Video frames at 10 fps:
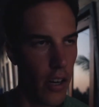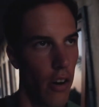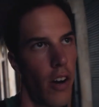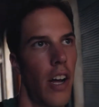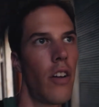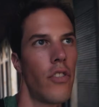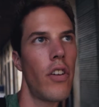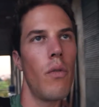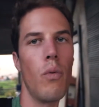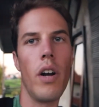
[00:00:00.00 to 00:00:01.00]
around
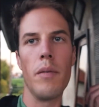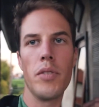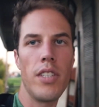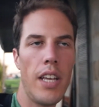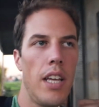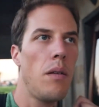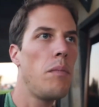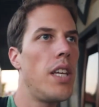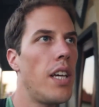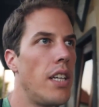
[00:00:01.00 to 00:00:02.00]
where I'm
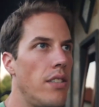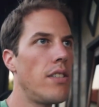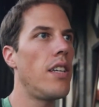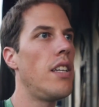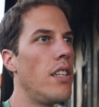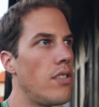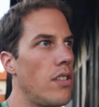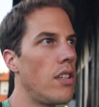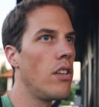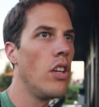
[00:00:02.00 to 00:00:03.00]
staying because it
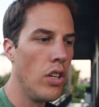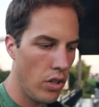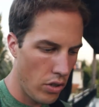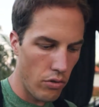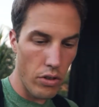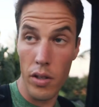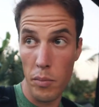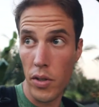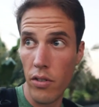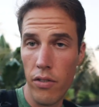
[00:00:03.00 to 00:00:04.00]
is really
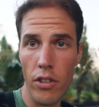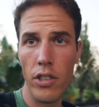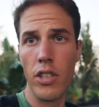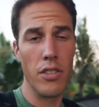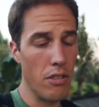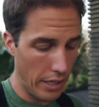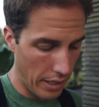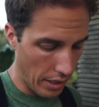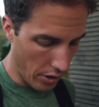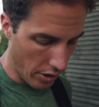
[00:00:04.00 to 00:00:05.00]
beautiful just right
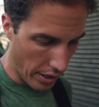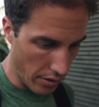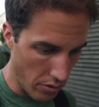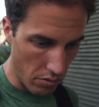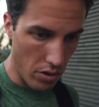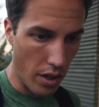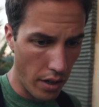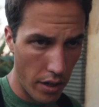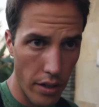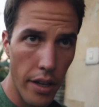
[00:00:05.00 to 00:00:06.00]
here, as you
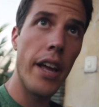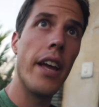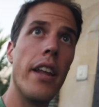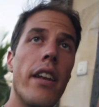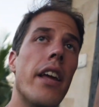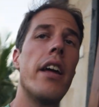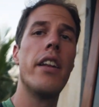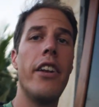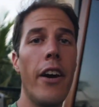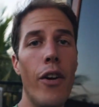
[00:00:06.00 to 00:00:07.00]
saw. And uh,
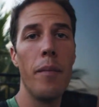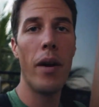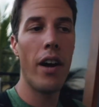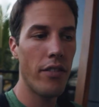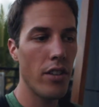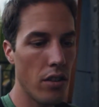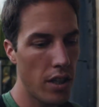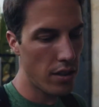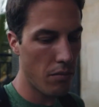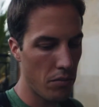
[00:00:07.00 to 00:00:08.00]
now I'm off to go
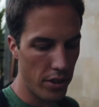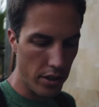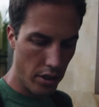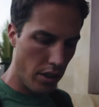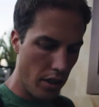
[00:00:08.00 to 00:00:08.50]
get some dinner.